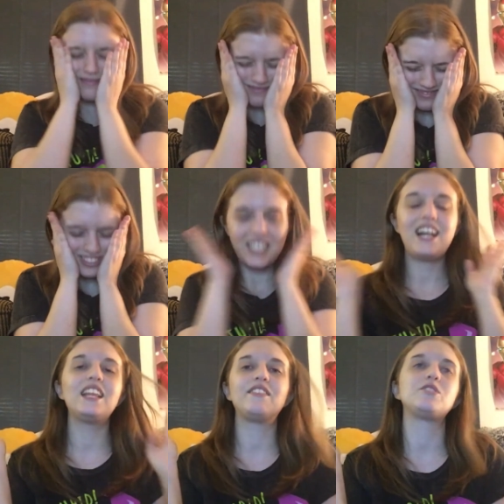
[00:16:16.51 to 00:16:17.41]
mm,
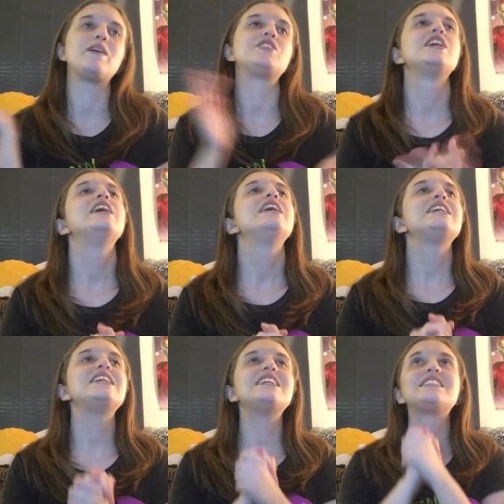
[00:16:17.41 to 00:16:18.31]
I love it so much
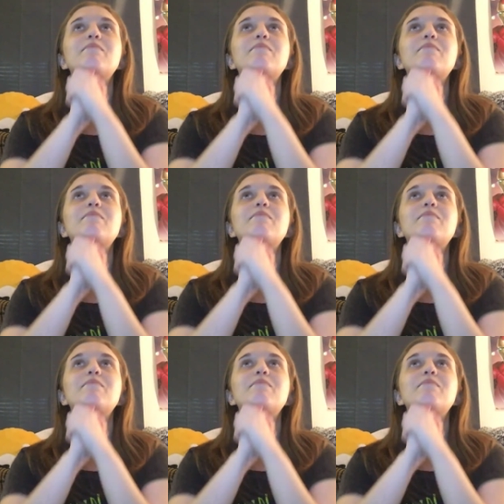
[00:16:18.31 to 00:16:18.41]
he is